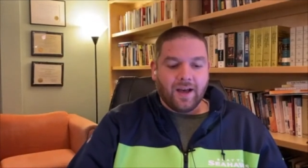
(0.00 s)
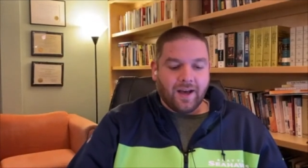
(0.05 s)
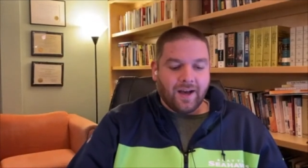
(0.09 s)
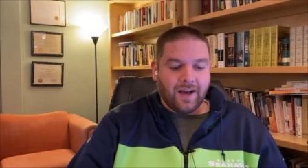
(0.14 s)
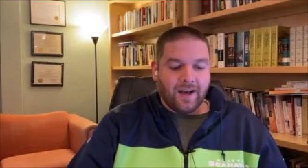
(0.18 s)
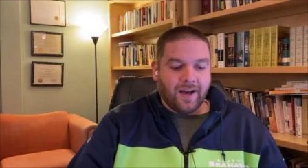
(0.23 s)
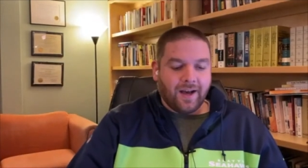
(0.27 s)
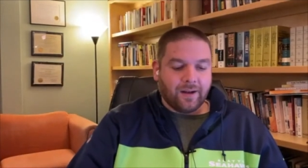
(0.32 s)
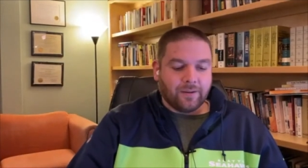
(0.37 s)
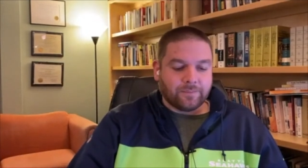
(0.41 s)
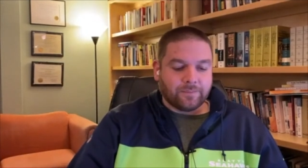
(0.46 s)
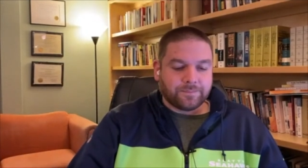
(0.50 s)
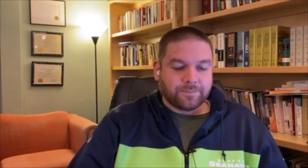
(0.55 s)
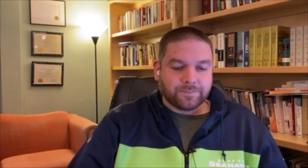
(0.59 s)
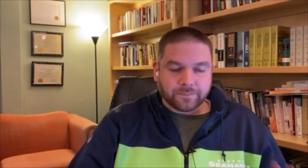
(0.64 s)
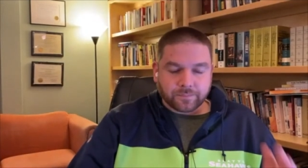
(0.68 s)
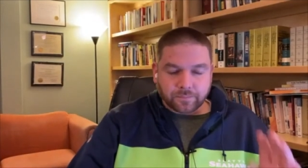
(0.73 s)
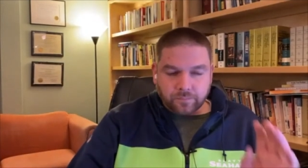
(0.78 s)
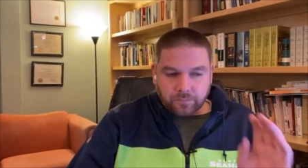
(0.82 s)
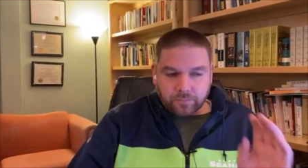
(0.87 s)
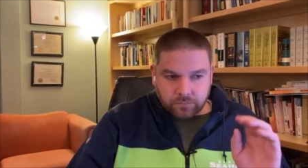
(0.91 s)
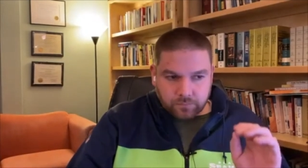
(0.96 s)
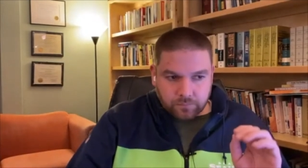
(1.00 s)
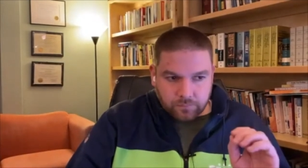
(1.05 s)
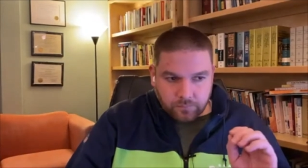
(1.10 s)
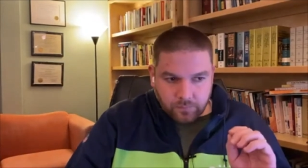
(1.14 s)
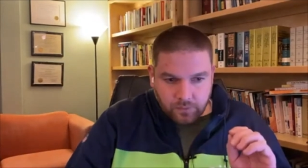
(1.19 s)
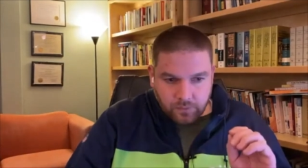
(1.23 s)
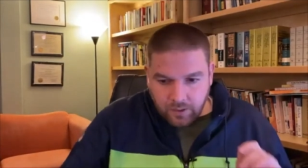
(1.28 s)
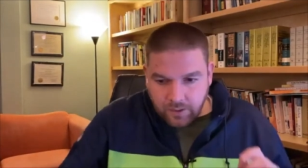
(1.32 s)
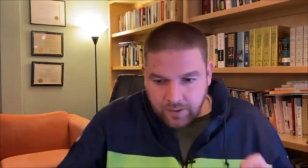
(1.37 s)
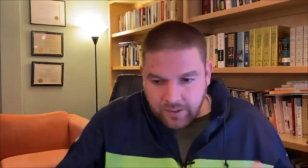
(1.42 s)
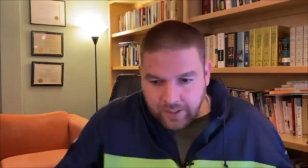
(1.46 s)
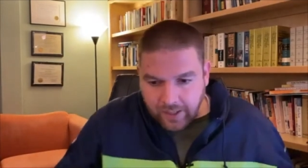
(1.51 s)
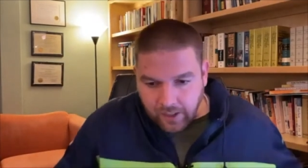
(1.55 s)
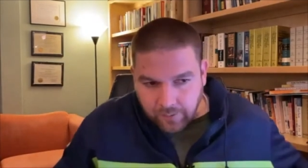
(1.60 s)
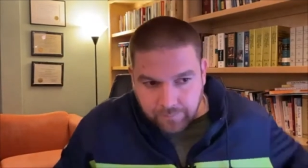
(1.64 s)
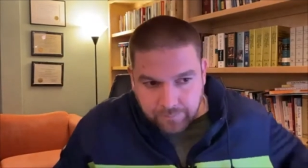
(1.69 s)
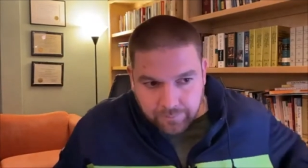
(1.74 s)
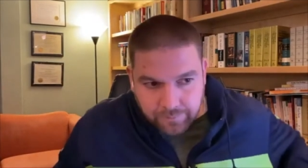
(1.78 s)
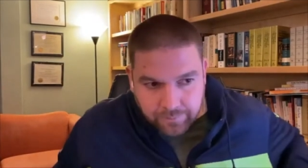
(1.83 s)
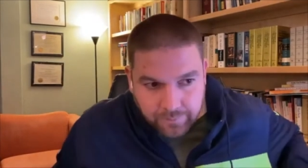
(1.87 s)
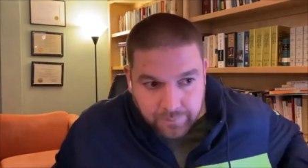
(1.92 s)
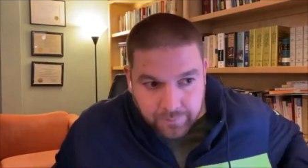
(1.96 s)
Um, now,
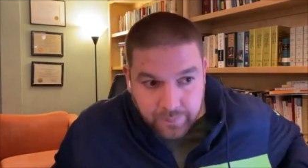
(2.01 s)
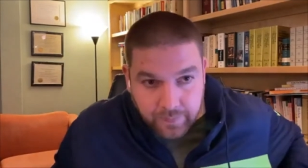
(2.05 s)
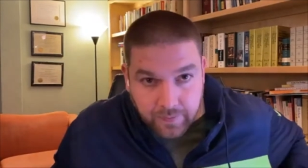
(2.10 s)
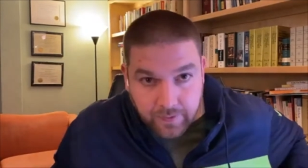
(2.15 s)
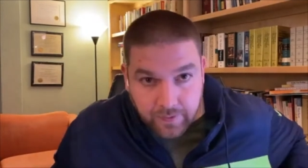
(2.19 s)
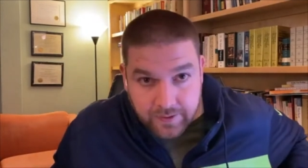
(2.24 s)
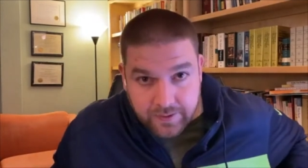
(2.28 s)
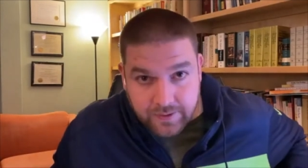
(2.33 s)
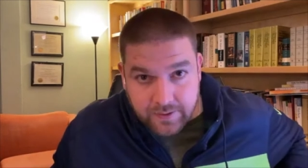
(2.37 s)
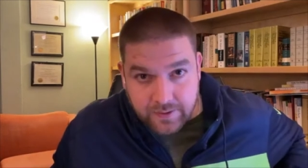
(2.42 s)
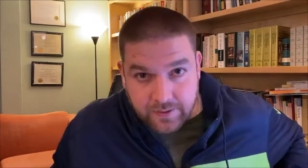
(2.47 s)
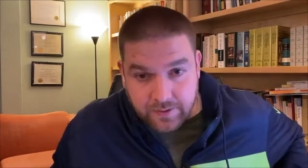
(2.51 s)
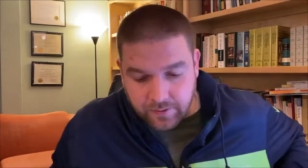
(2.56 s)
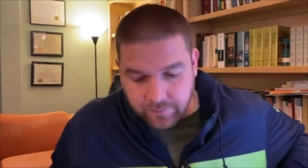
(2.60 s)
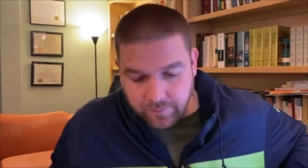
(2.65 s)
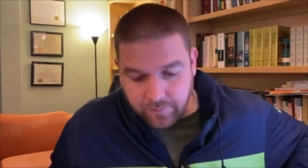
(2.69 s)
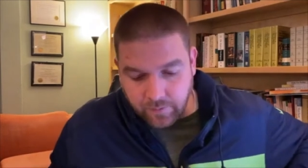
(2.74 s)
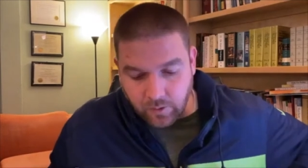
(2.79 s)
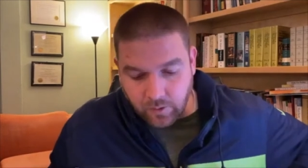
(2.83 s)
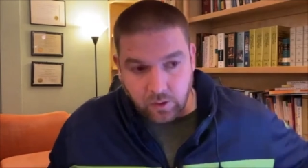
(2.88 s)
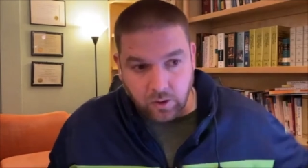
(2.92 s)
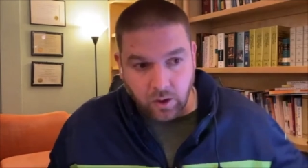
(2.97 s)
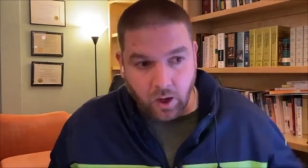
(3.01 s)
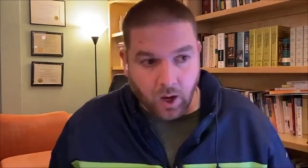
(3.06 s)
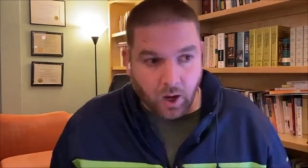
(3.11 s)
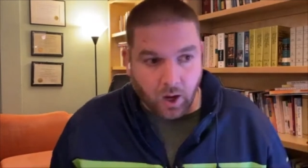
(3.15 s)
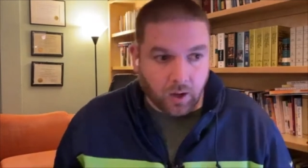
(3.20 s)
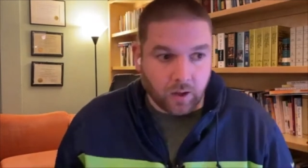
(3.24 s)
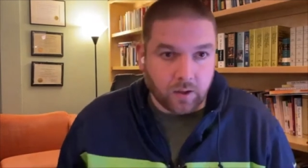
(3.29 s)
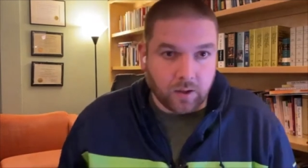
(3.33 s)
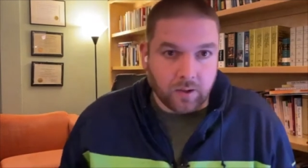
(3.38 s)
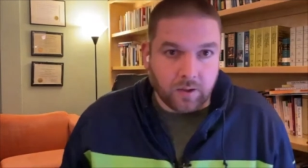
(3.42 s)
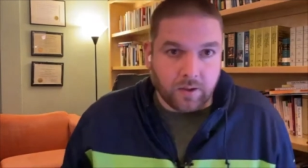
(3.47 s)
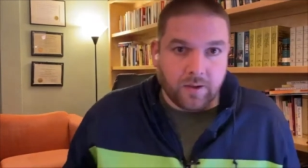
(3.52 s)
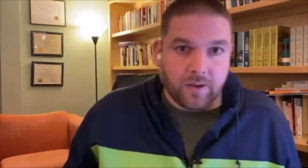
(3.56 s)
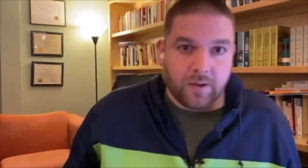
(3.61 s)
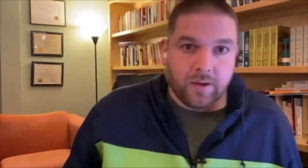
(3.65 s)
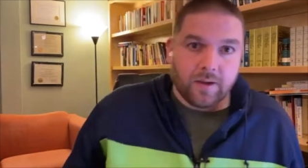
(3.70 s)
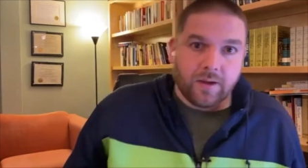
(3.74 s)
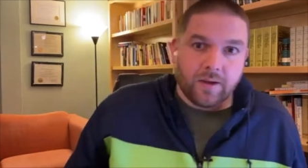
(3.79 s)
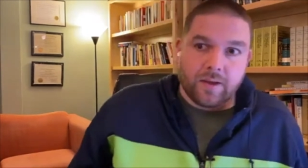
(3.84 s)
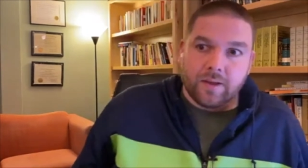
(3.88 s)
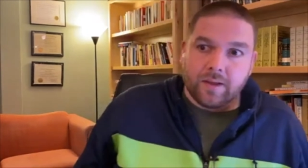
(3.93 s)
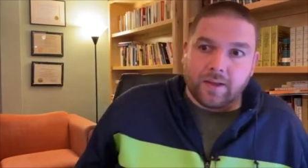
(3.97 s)
this law
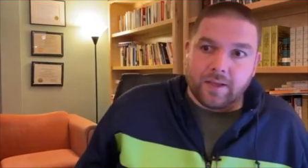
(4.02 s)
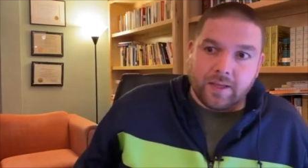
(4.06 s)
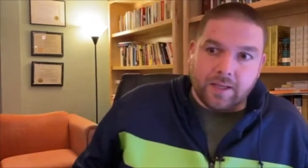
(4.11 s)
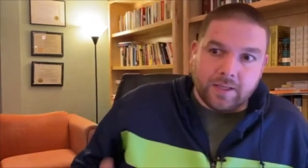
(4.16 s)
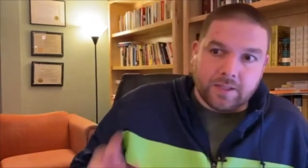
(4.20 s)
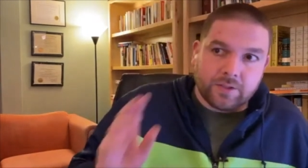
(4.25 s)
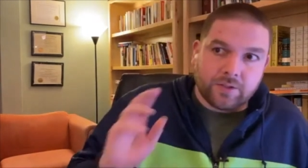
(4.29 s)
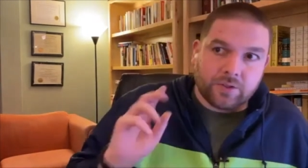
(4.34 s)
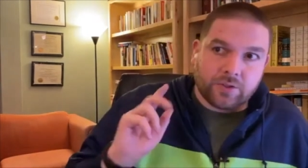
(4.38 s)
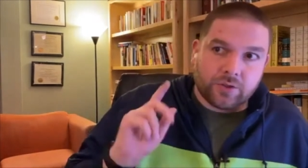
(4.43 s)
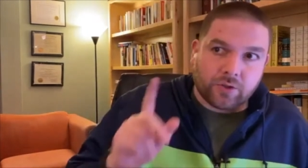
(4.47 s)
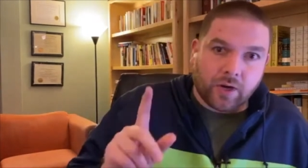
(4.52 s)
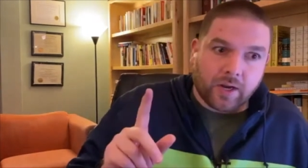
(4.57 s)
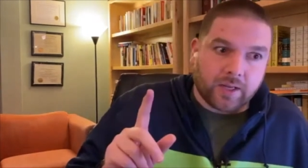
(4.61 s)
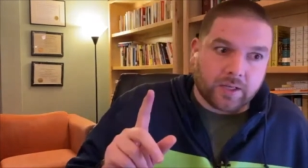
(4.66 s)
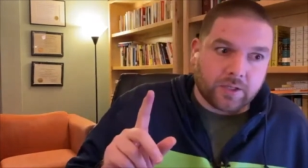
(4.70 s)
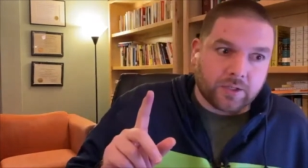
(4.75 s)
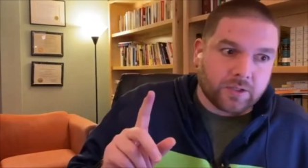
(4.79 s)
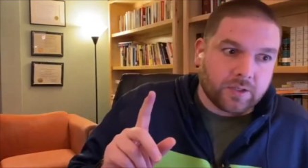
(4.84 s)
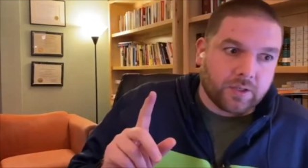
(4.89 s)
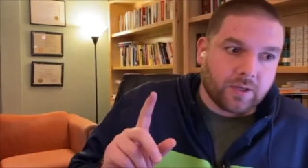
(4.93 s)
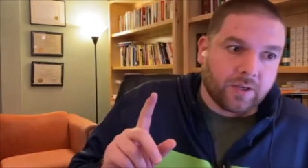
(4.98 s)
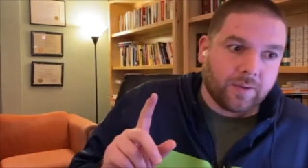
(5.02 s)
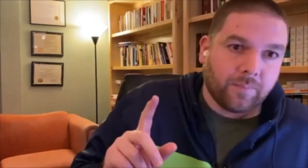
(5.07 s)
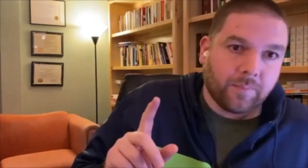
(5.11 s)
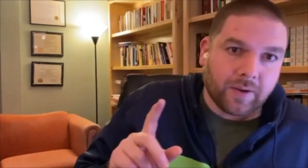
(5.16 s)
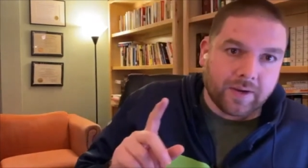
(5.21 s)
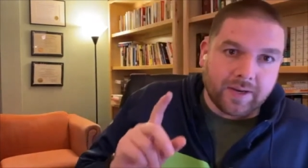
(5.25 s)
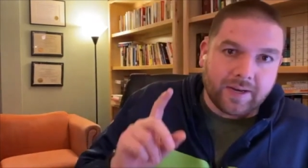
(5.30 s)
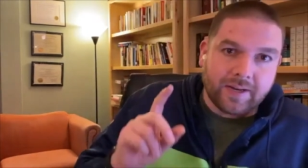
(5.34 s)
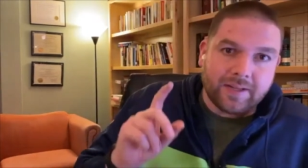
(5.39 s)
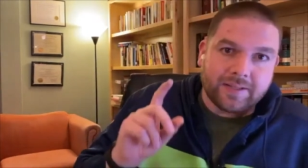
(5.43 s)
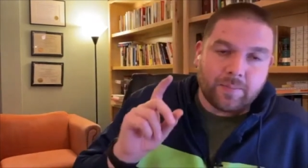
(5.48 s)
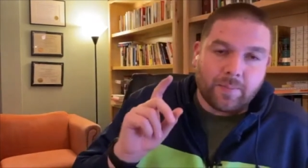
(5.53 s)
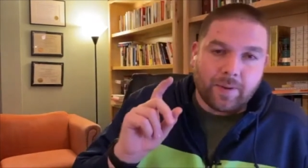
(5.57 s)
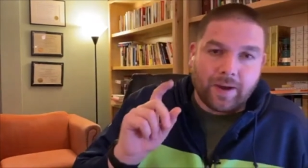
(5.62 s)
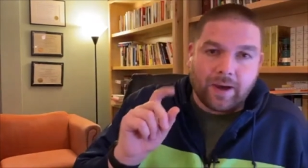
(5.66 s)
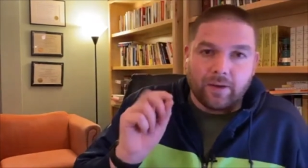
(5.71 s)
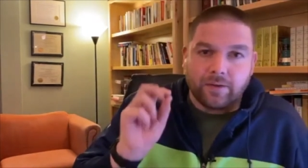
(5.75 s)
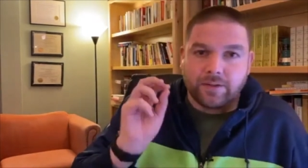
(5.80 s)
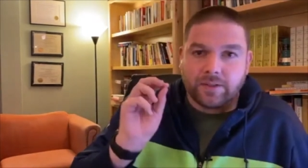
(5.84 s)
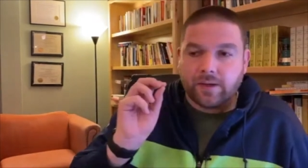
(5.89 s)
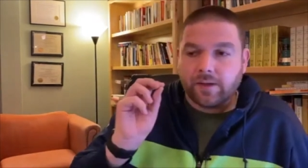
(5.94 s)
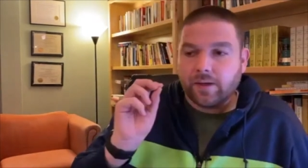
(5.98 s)
is strange, but it is
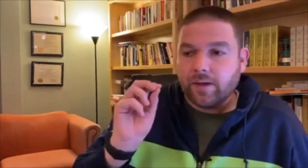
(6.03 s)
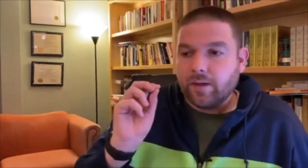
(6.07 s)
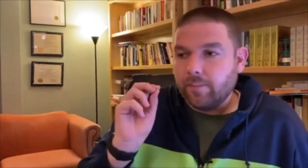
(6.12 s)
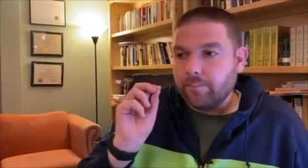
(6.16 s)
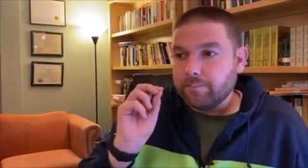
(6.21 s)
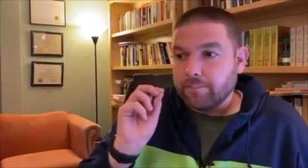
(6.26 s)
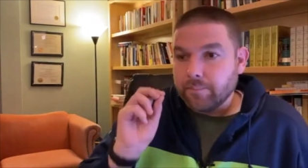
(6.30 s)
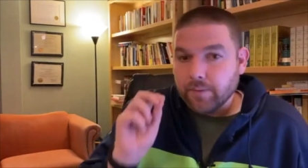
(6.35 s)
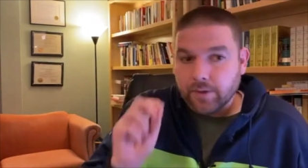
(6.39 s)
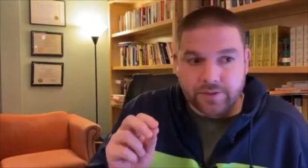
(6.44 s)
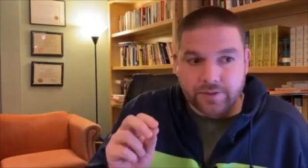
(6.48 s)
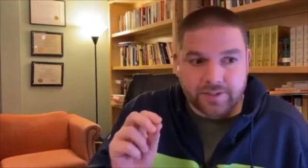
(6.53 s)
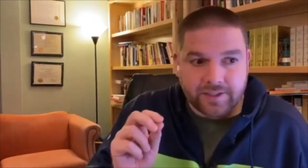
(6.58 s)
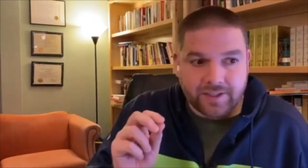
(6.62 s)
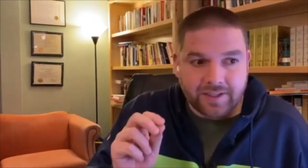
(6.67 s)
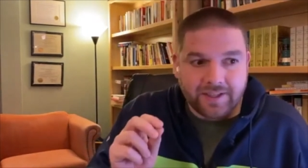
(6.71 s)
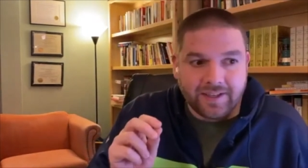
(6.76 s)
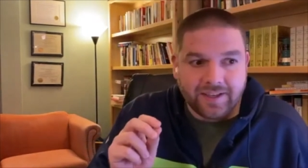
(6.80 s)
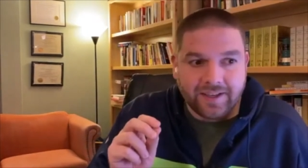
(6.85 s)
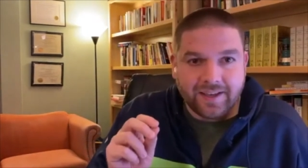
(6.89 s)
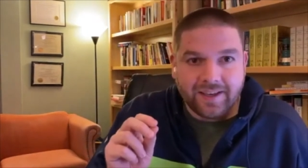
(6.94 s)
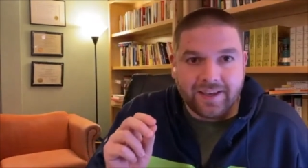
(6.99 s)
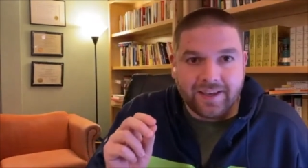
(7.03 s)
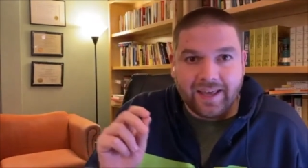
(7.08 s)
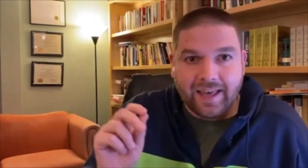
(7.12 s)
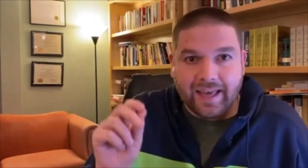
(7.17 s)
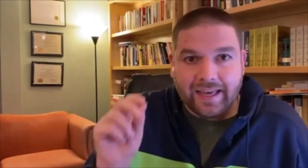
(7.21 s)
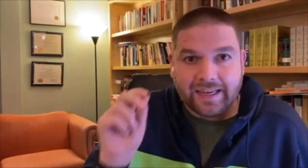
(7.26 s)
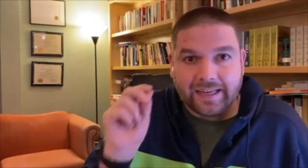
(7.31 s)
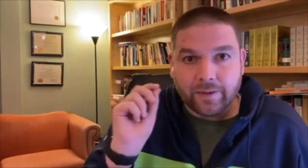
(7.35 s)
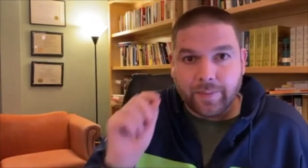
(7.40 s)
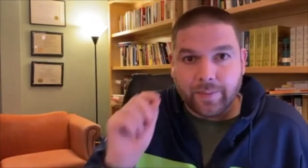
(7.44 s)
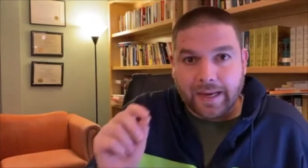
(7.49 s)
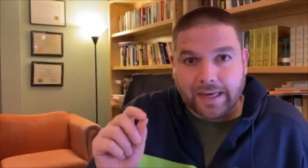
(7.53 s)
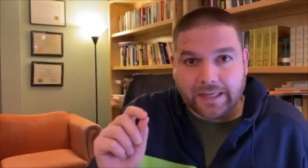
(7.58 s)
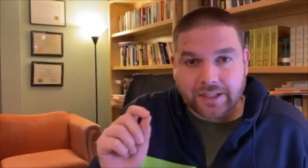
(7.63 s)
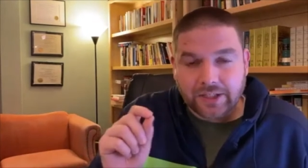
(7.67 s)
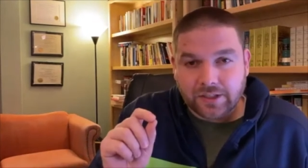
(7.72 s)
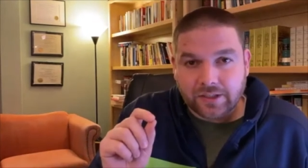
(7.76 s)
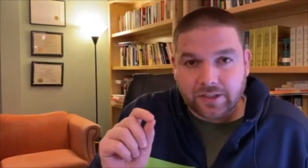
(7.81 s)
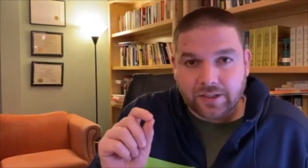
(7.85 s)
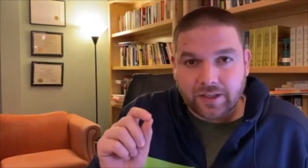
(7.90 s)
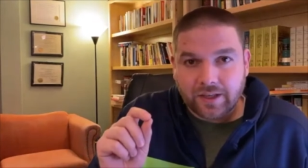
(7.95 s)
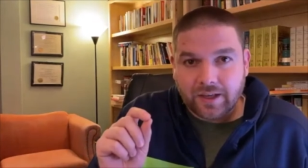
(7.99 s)
about mercy and
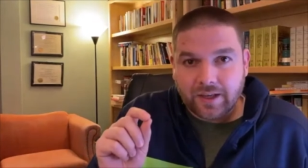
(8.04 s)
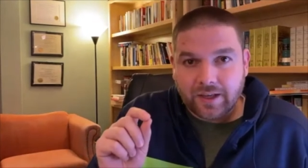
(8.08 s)
compassion